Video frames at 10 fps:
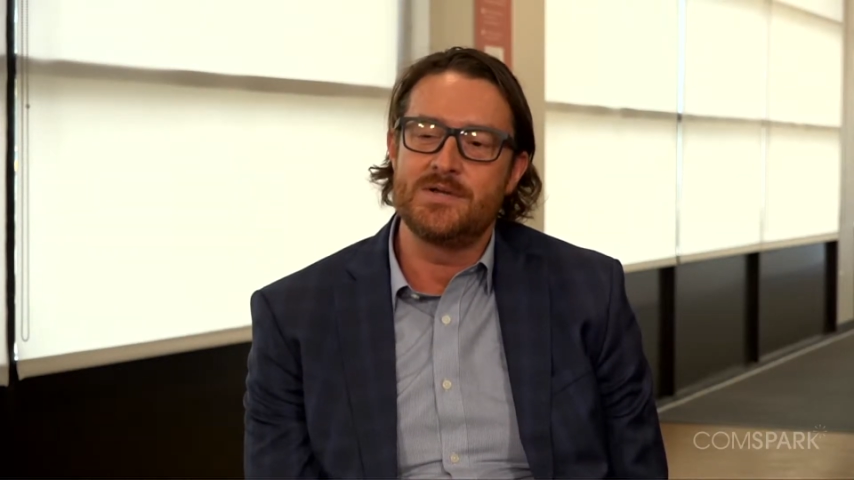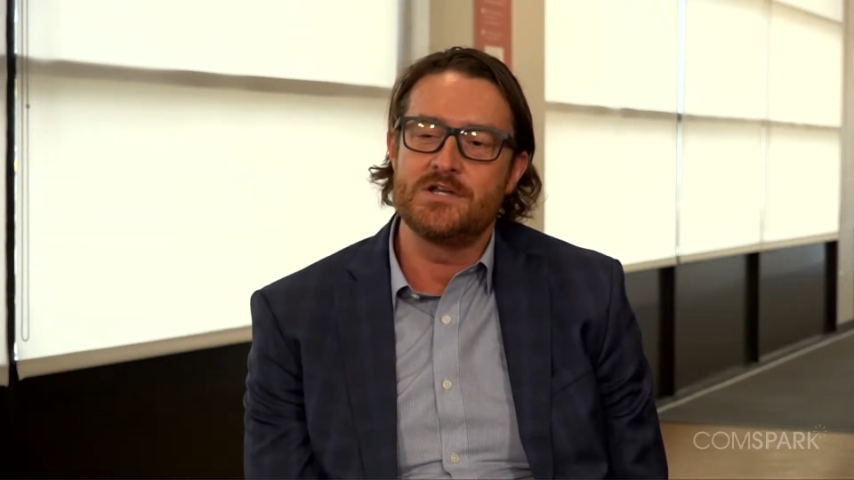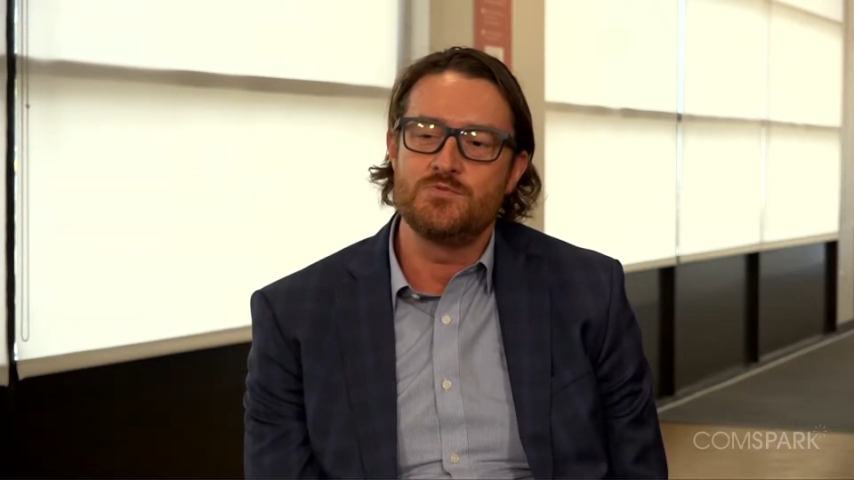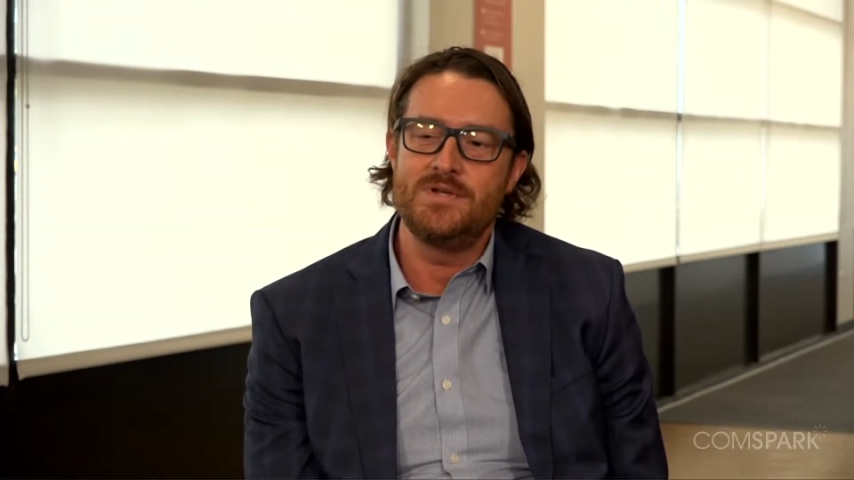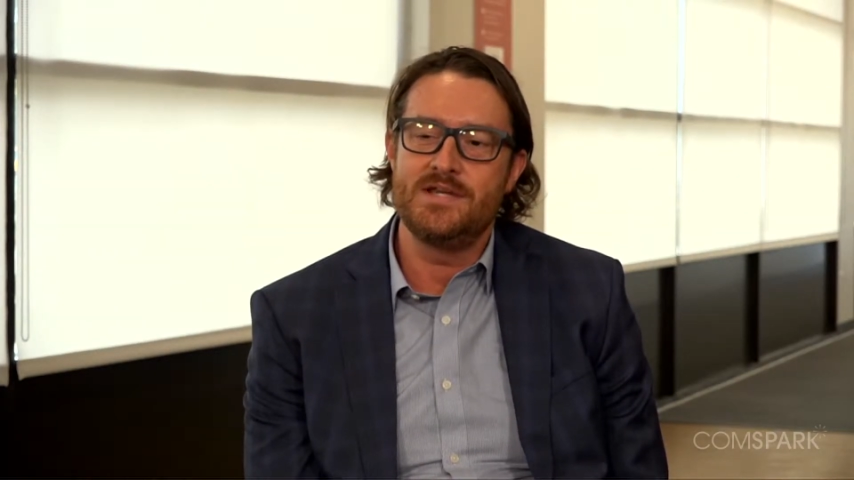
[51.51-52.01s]

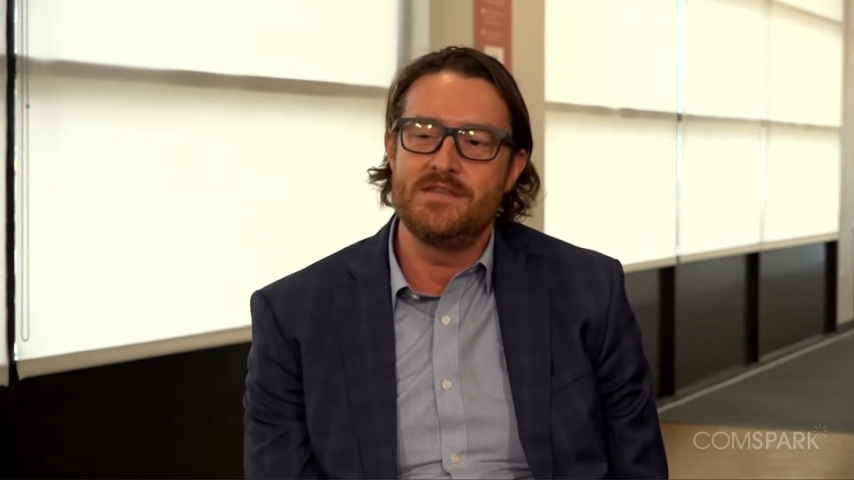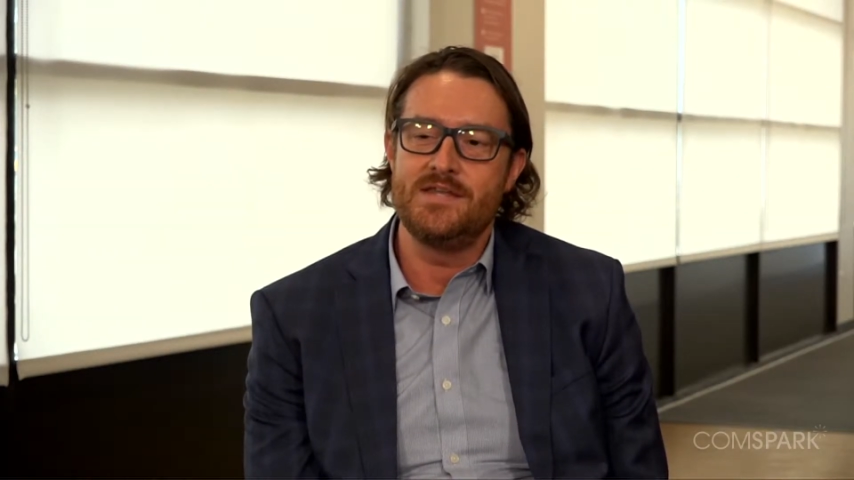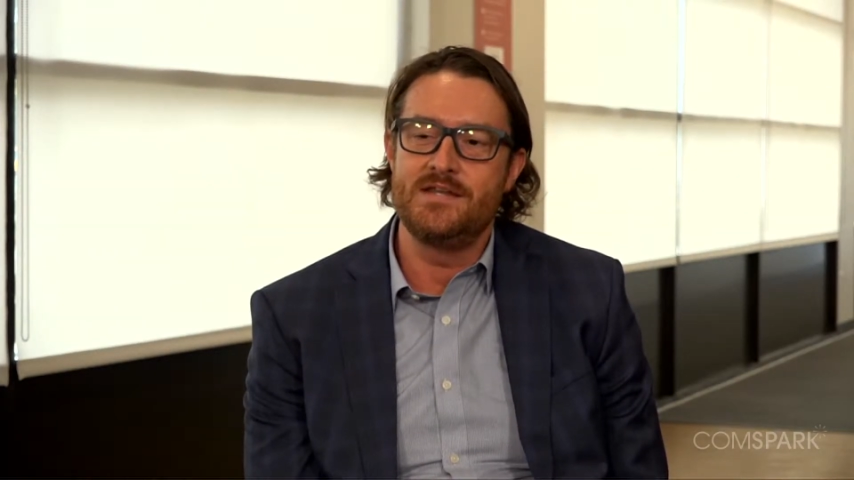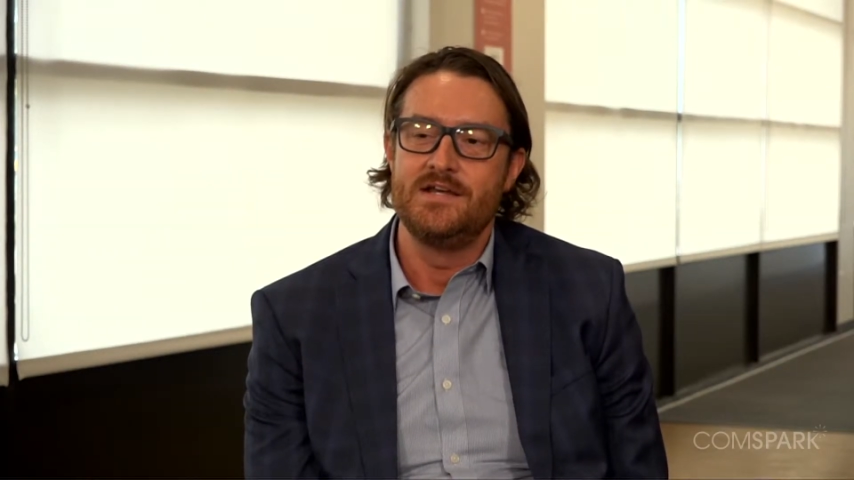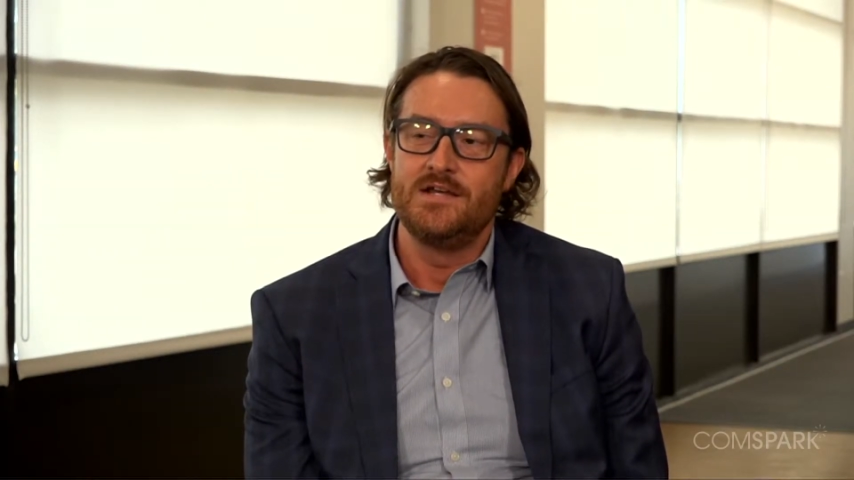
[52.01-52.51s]
because we can
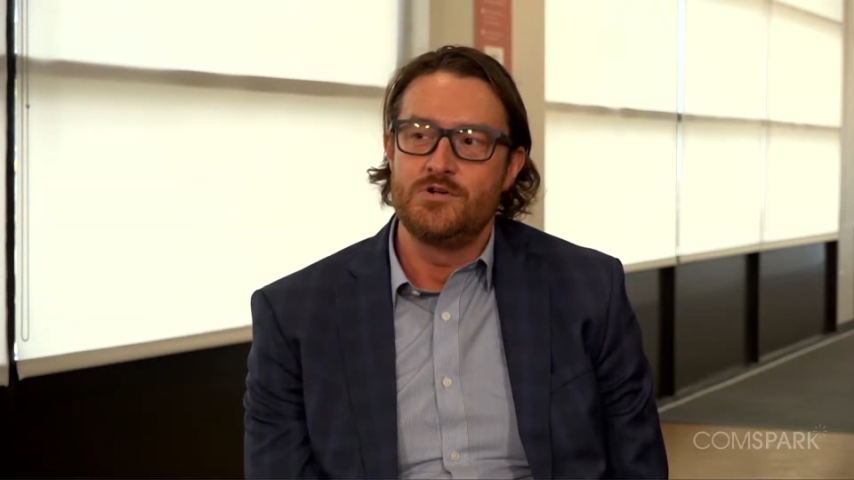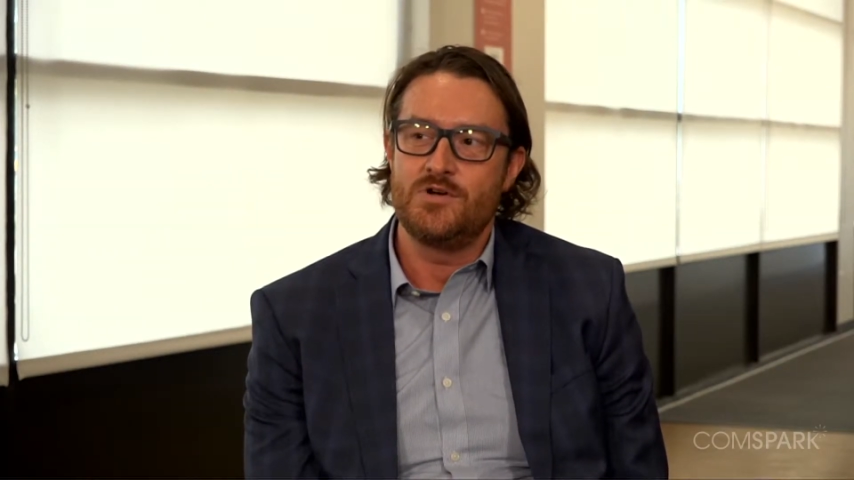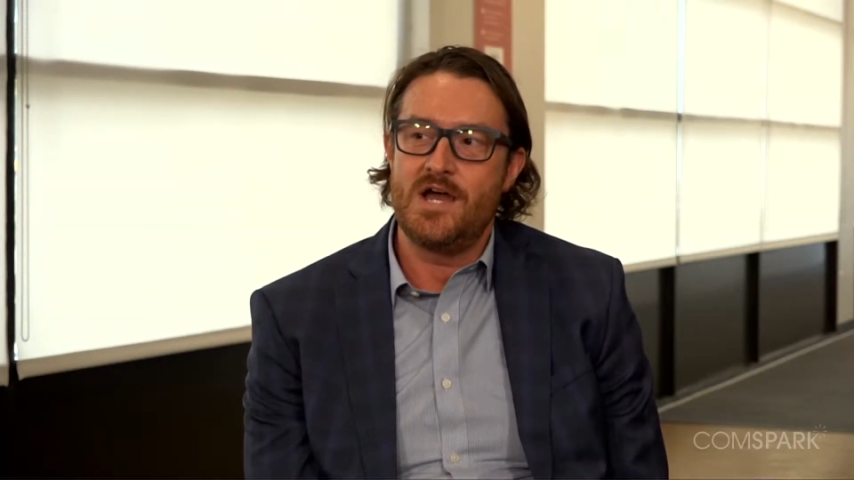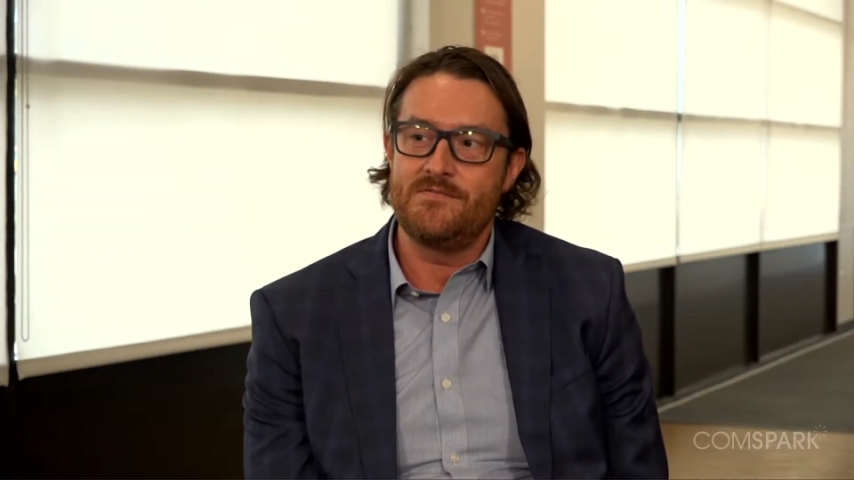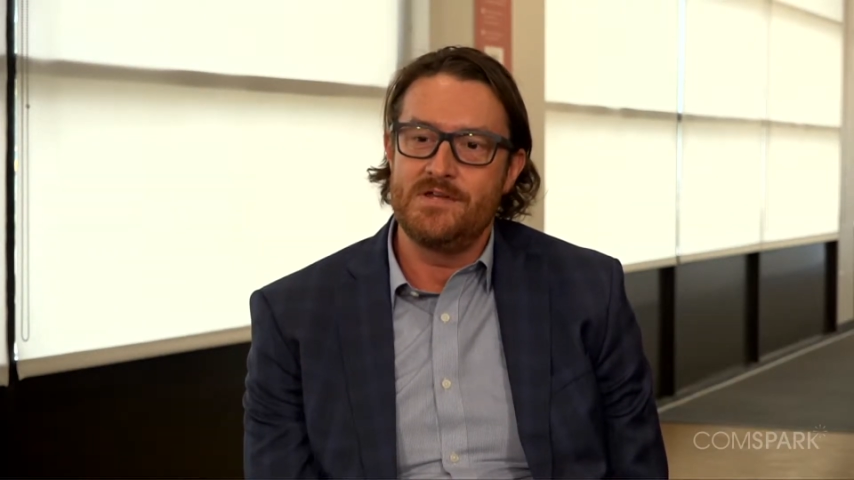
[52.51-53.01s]
then
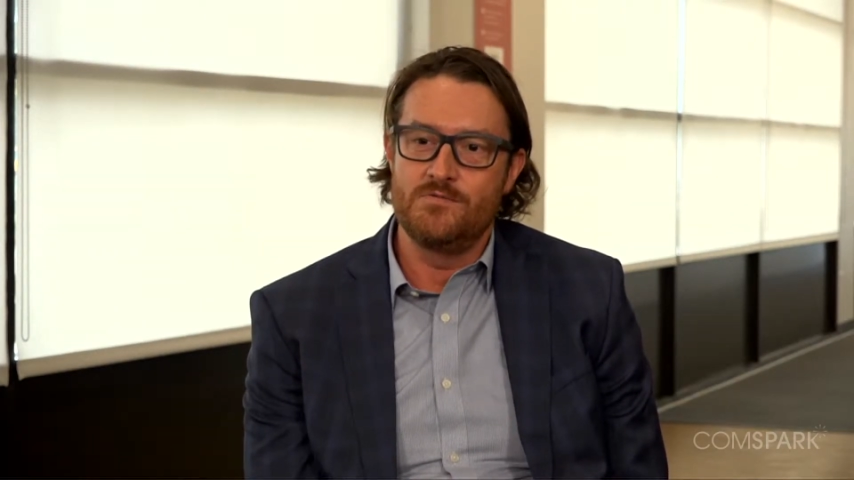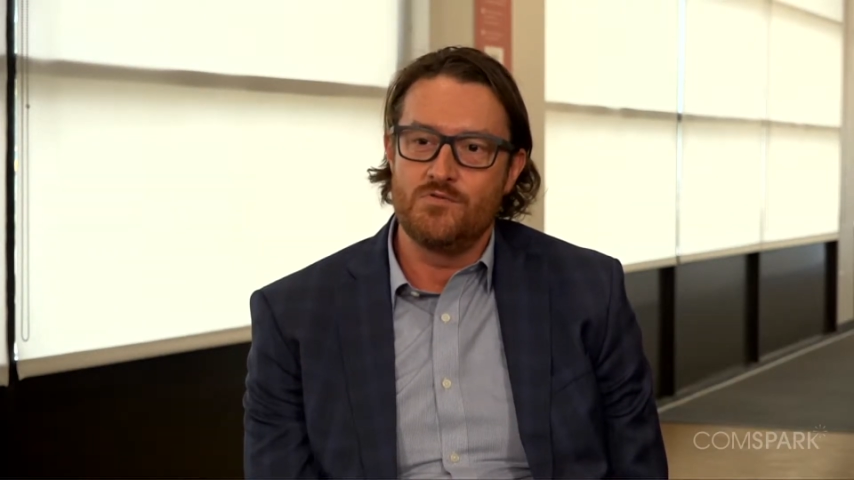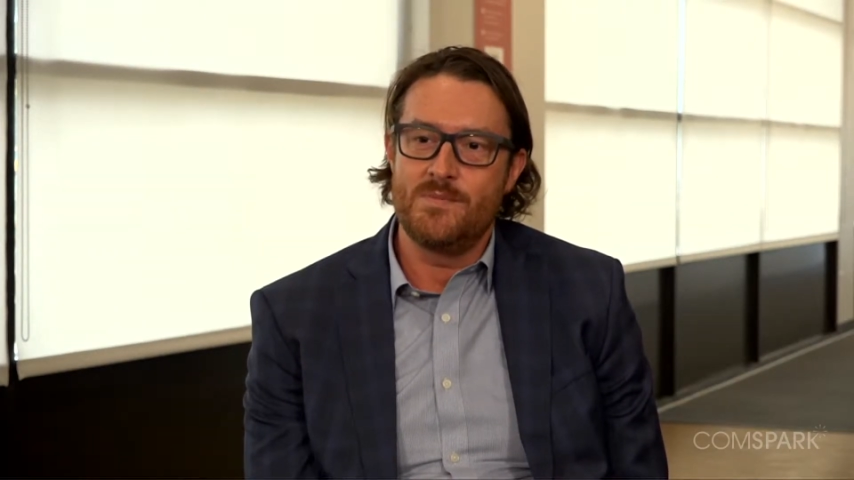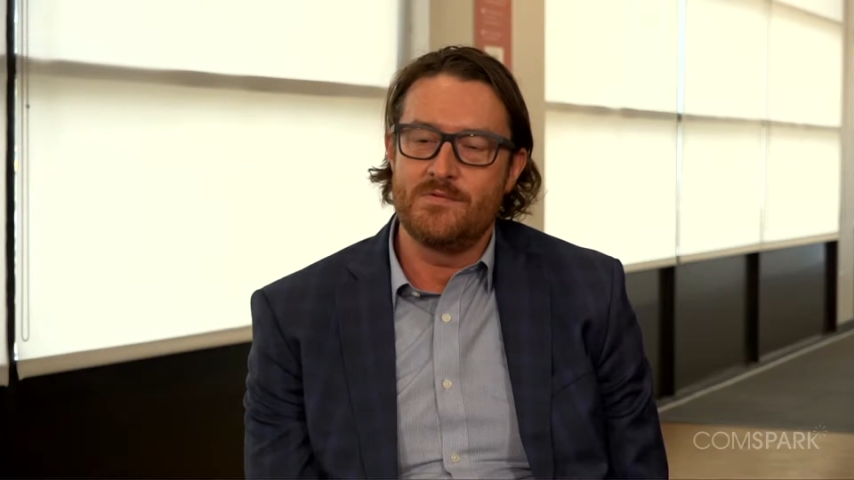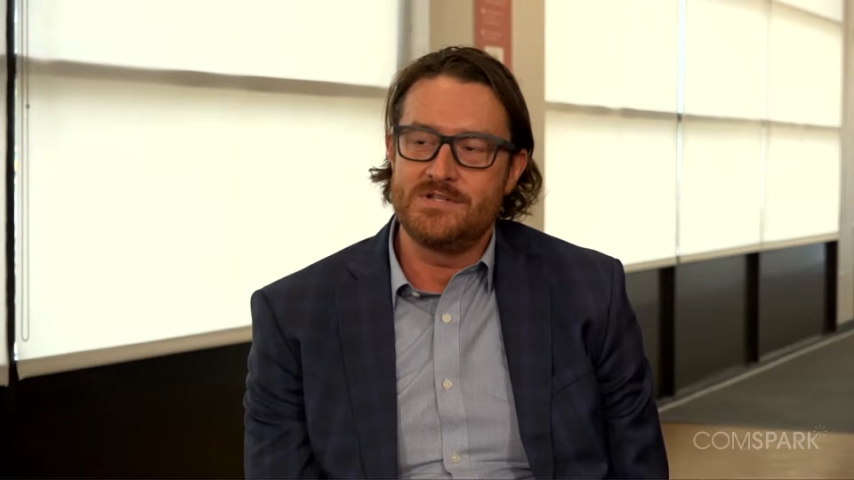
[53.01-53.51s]
drive enrollment,